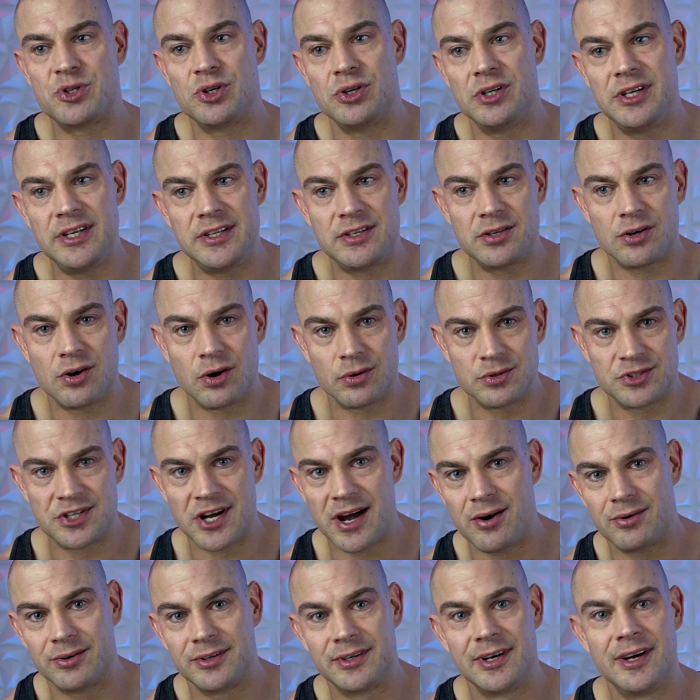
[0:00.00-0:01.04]
So you need to go
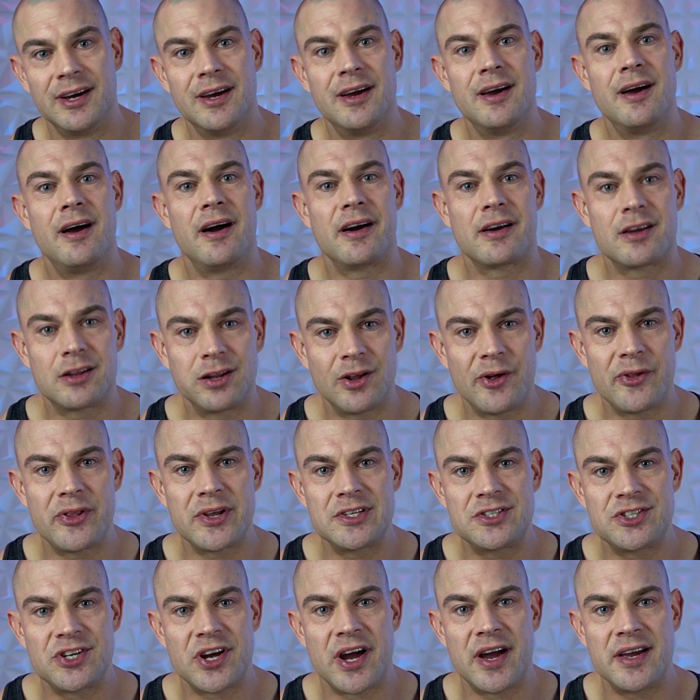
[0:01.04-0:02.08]
down a
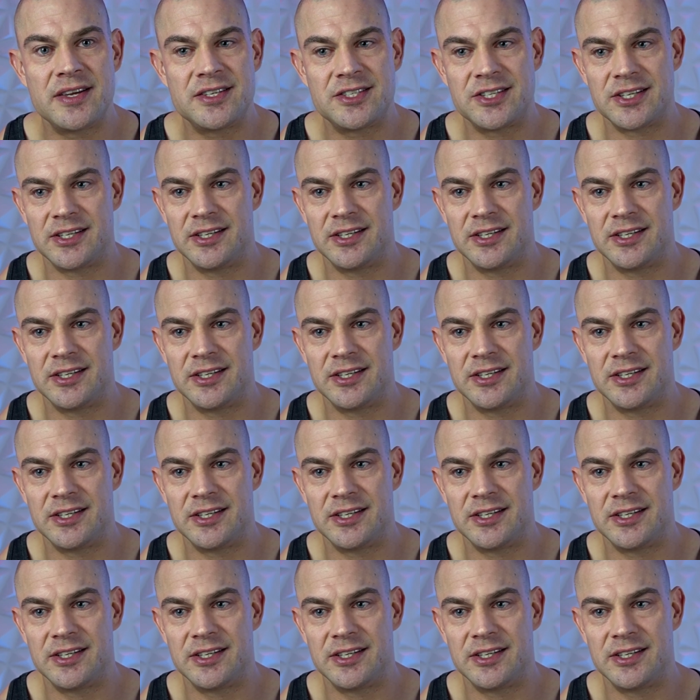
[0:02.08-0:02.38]
clothing size,